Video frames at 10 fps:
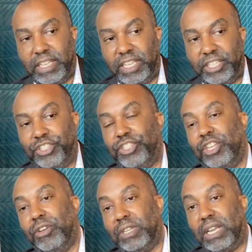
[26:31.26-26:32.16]
it
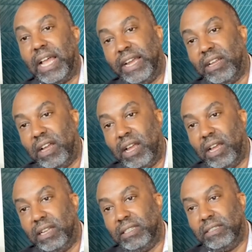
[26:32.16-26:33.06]
shone a light
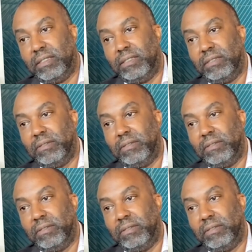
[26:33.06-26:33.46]
on